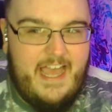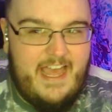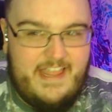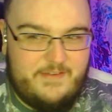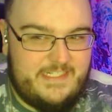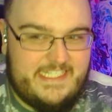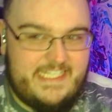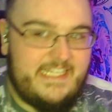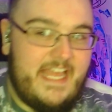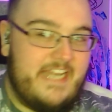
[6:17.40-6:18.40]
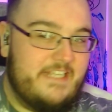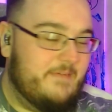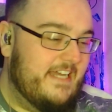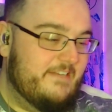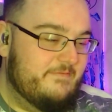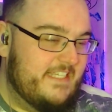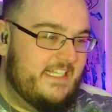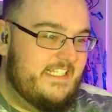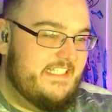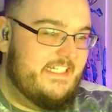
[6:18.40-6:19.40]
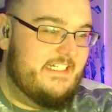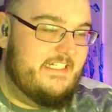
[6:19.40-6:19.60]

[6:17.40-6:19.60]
That would kill any man, I'm telling you